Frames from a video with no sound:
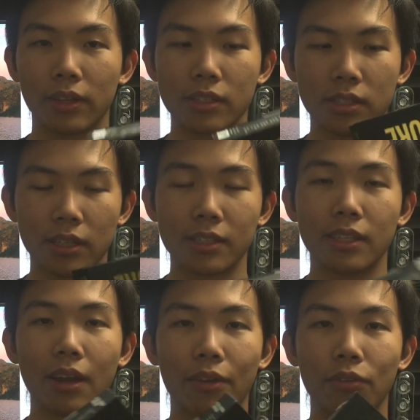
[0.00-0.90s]
this
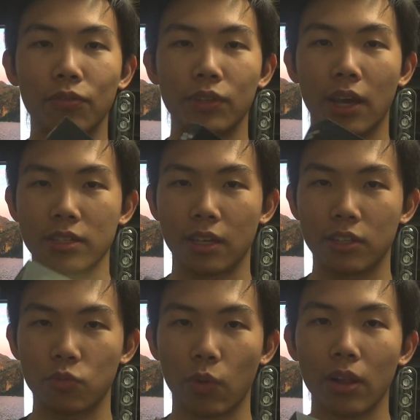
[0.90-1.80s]
sixty-nine fifty X
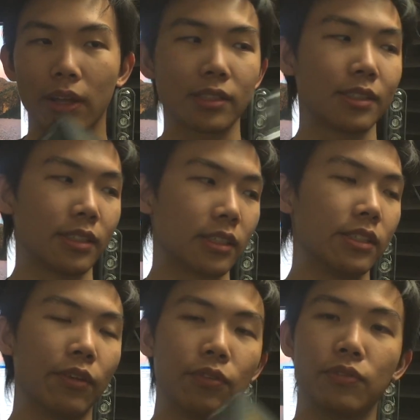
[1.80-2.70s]
as well as the
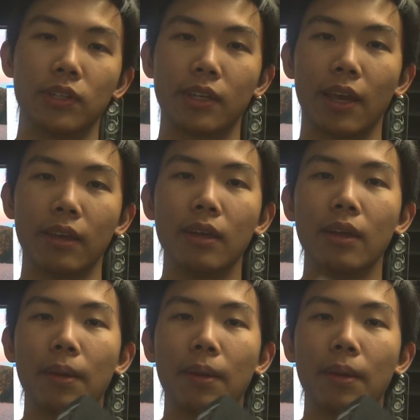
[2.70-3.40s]
sixty-eight fifty K.